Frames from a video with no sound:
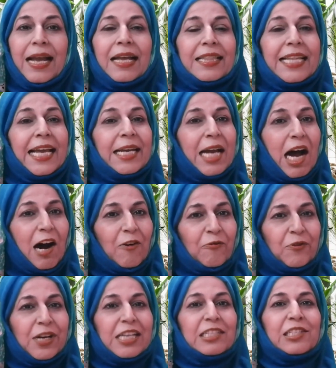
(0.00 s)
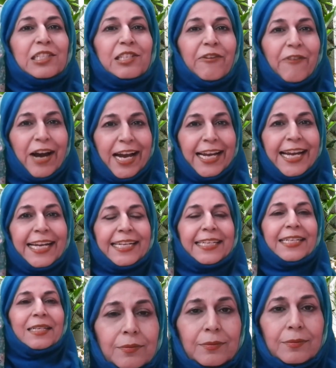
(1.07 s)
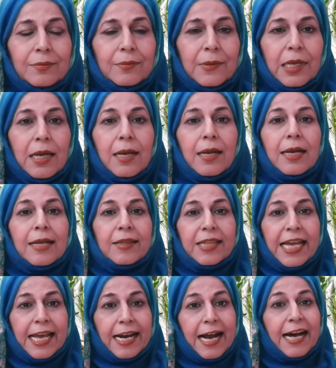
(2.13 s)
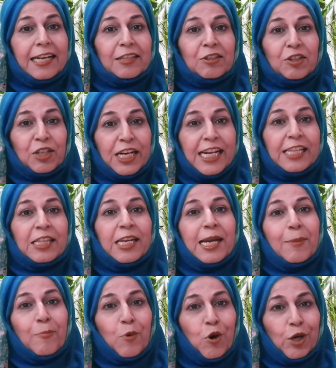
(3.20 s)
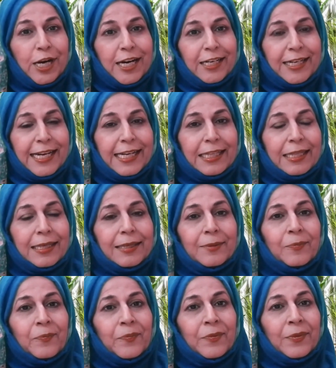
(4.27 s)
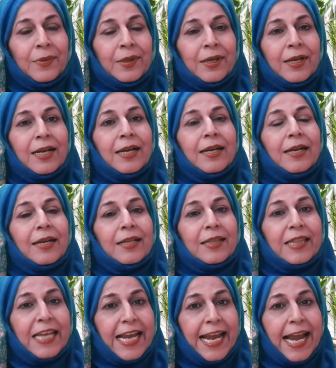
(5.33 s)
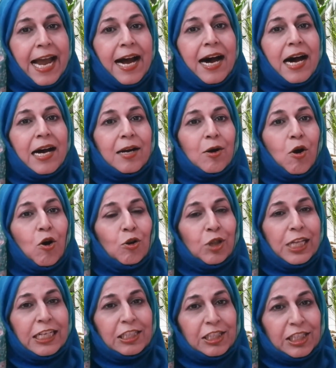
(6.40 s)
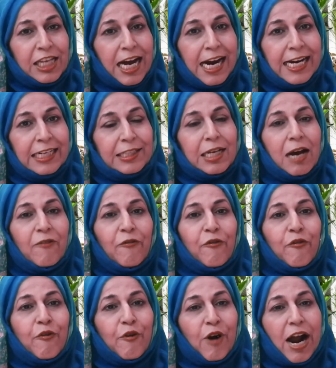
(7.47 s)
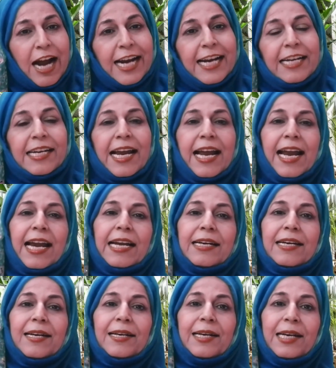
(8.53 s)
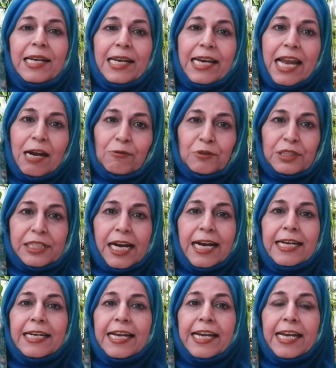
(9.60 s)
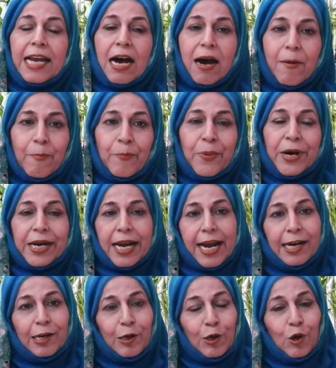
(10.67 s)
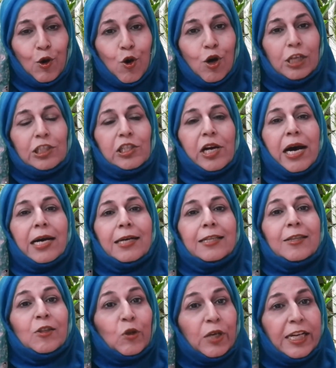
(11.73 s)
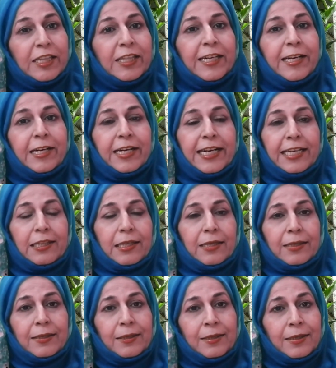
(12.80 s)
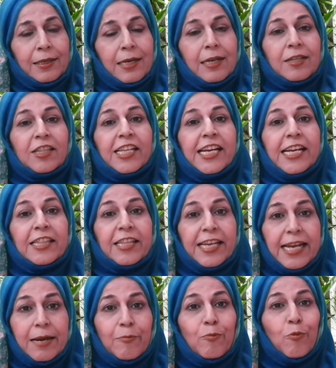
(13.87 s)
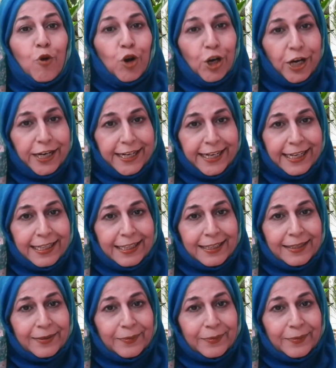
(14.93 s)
Then after Zawahak, there are three molar teeth. They are on the sides of right and left side in upper and lower jaw, three teeth. Three molar teeth.